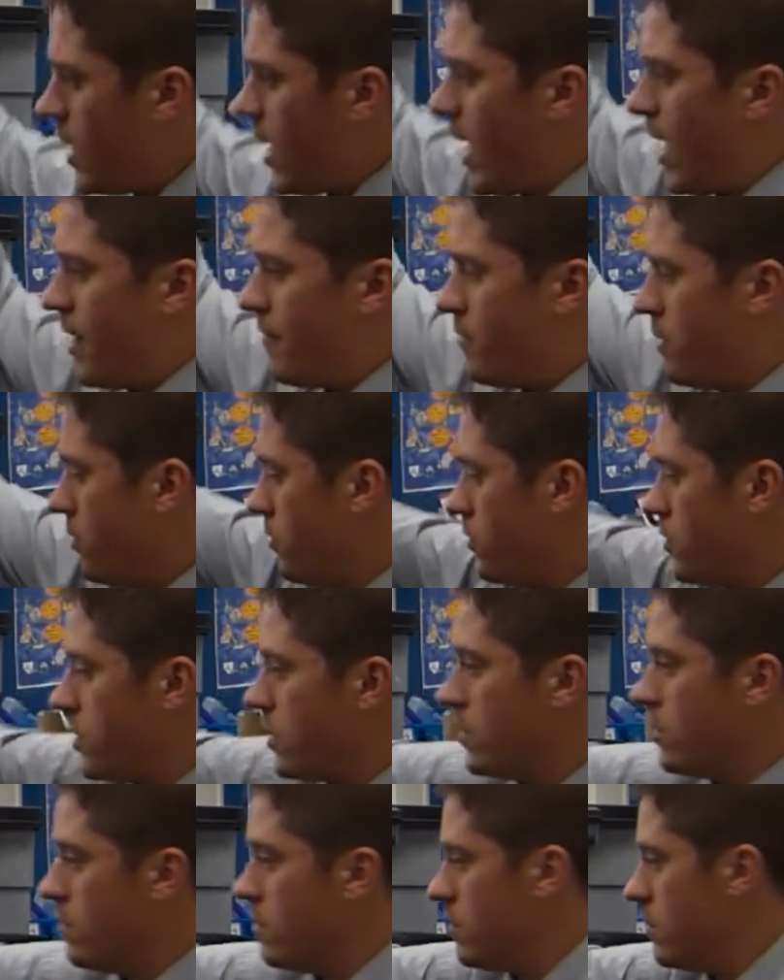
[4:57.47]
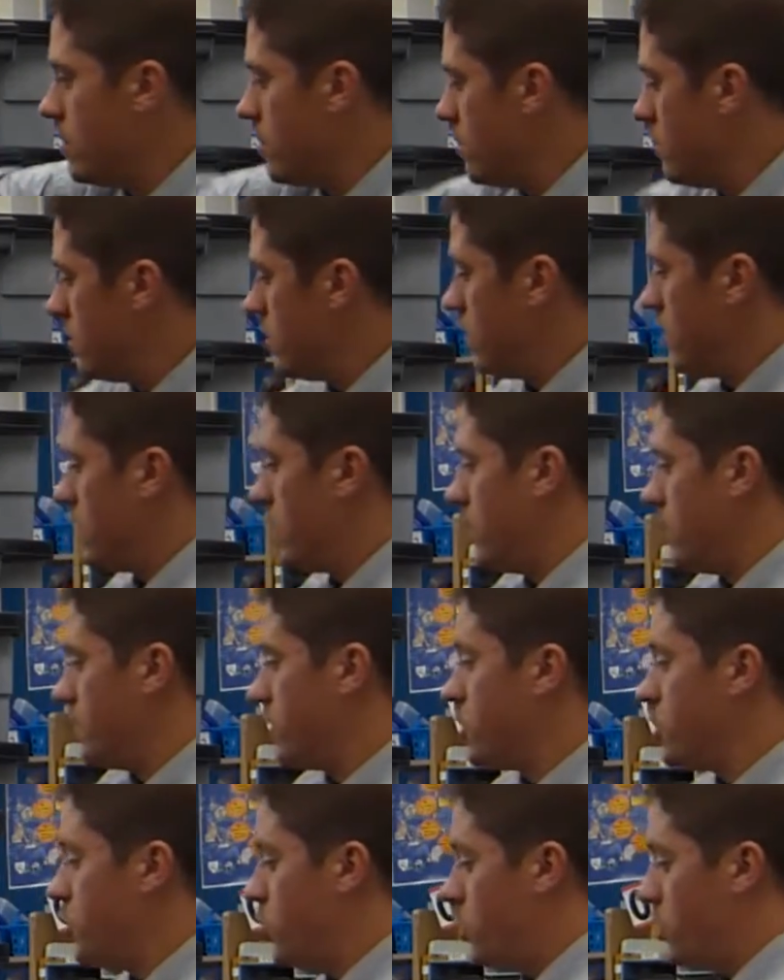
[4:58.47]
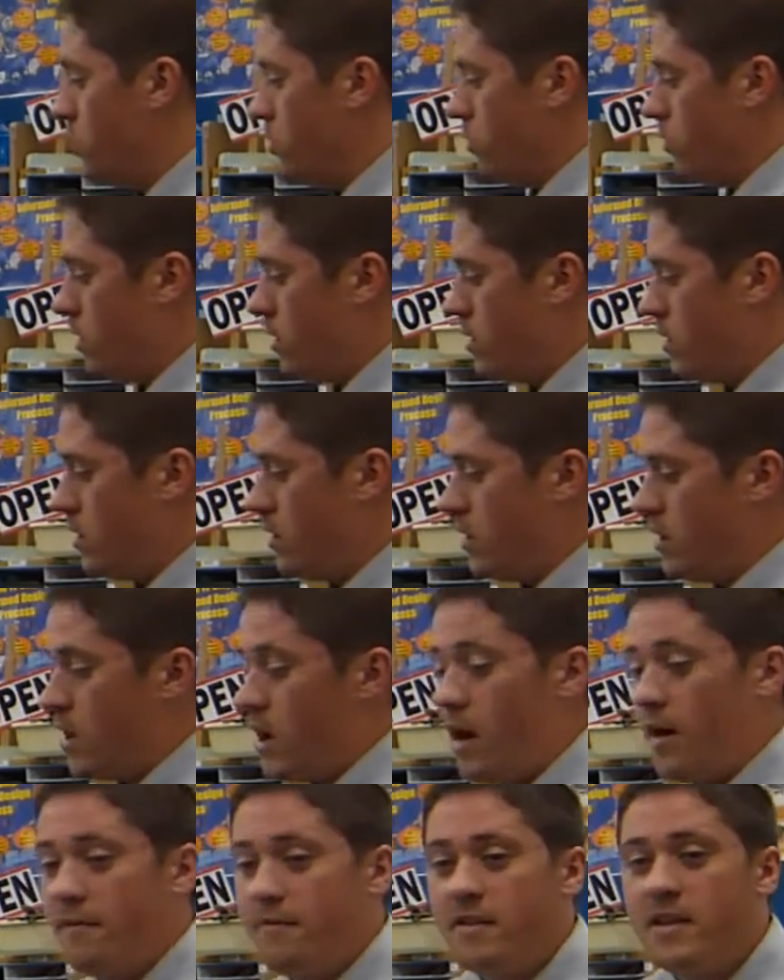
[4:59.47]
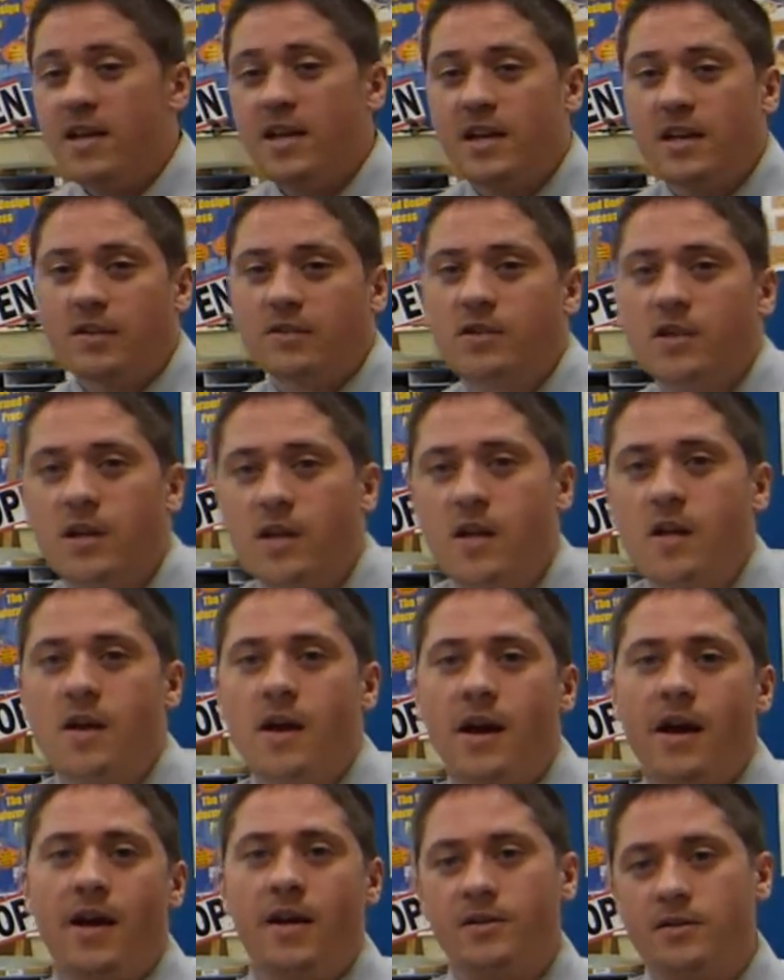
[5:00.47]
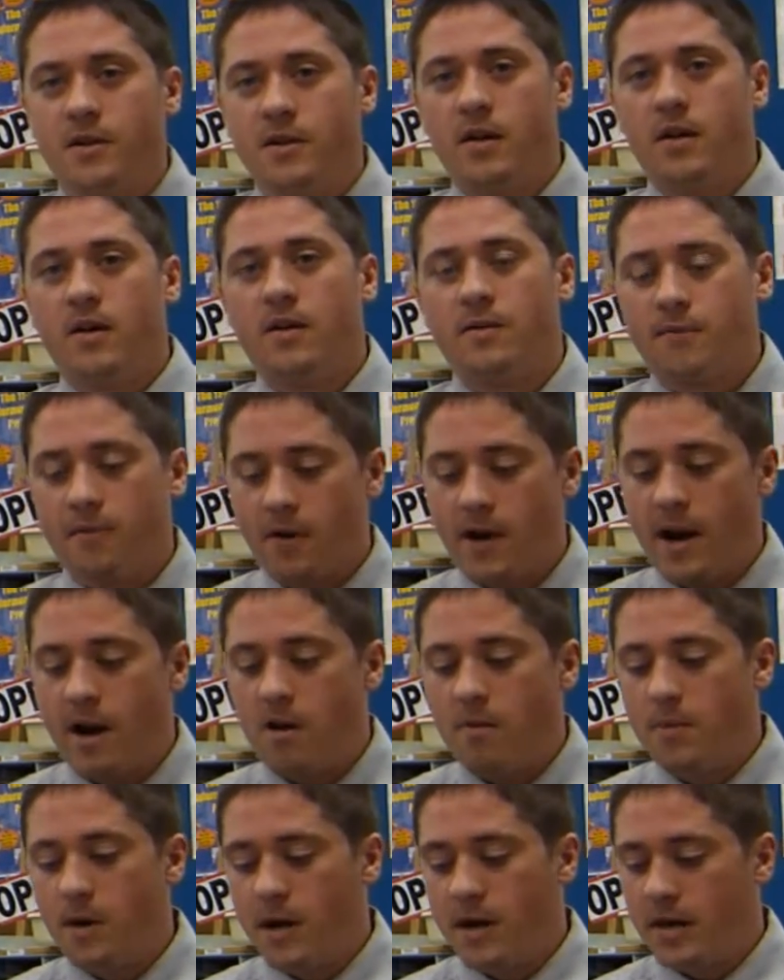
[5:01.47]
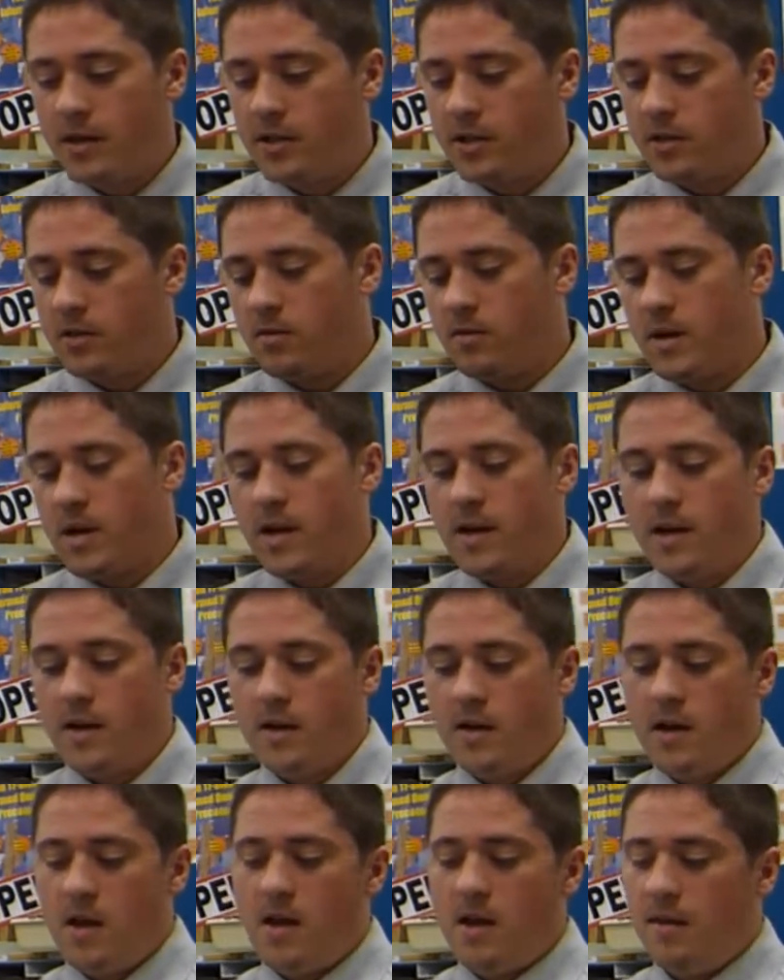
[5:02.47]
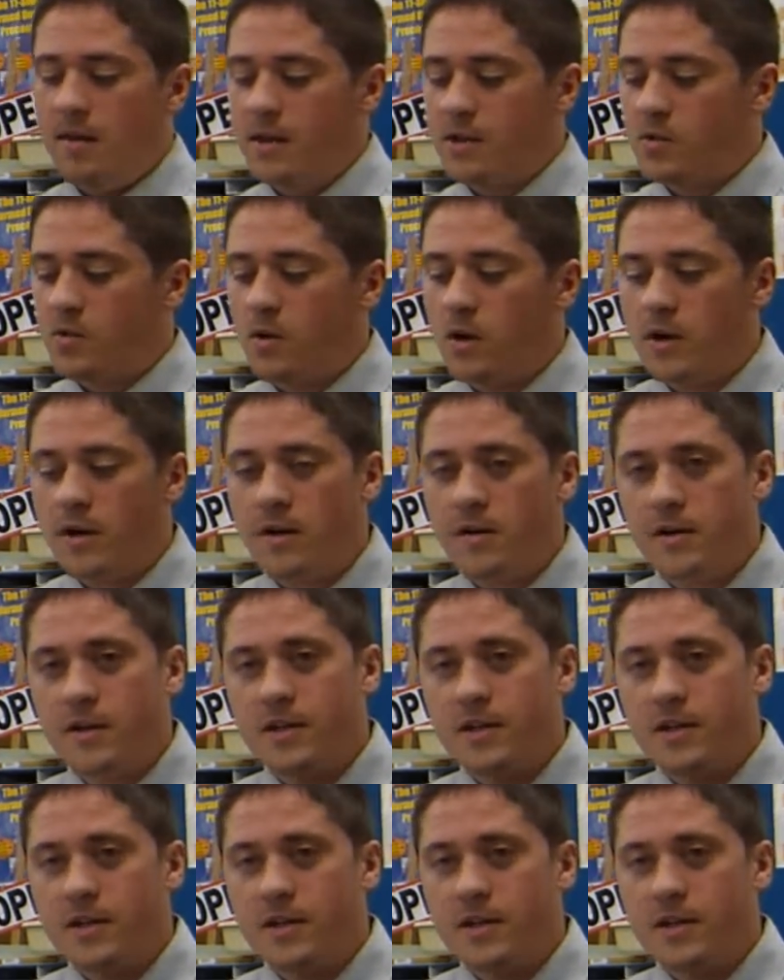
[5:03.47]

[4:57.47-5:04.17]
I've used 2 of these as for an aeroponic system. I had this one on the